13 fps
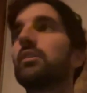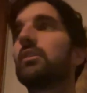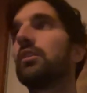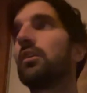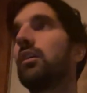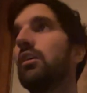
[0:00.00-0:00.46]

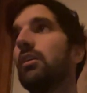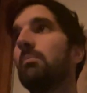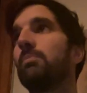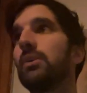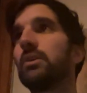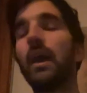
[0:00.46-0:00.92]

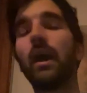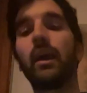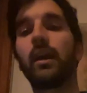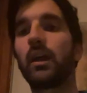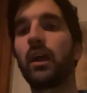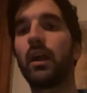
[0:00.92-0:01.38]
But
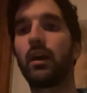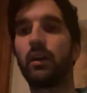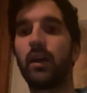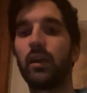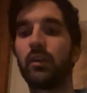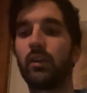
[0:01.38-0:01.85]
yeah,
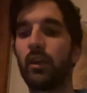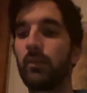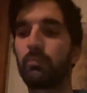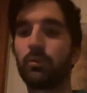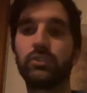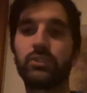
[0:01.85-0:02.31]
I
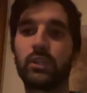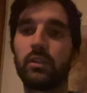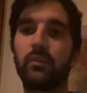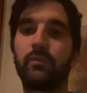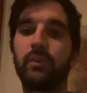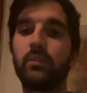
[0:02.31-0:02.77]
appreciate
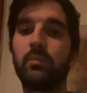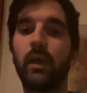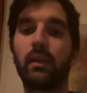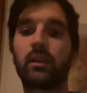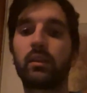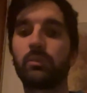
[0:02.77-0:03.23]
any
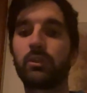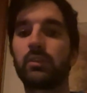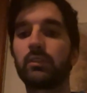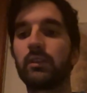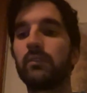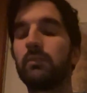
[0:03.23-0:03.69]
feedback anybody
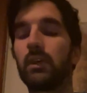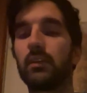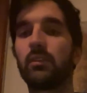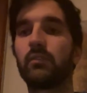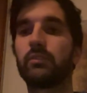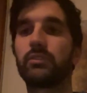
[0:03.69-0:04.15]
can leave me.
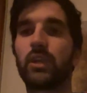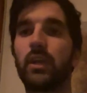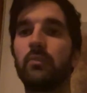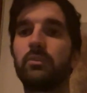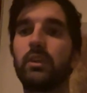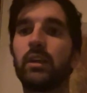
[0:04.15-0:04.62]
I'd love to
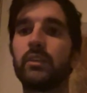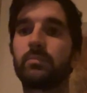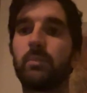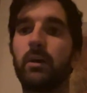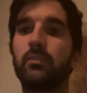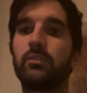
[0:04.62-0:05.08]
chat with you guys
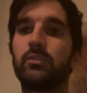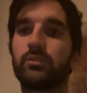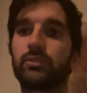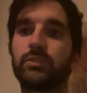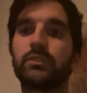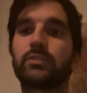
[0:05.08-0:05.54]
about
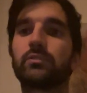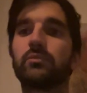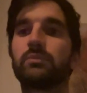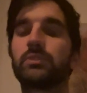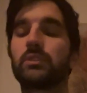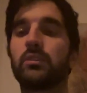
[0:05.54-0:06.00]
your
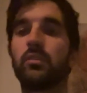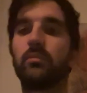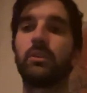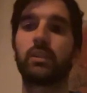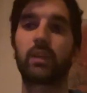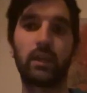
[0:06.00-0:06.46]
systems
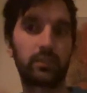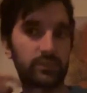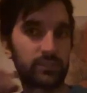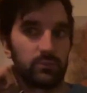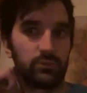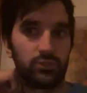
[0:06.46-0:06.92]
and kind of
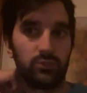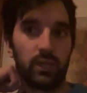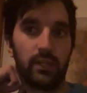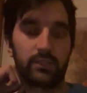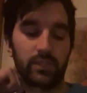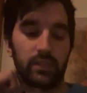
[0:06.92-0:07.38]
see what you
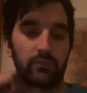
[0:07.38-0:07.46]
guys have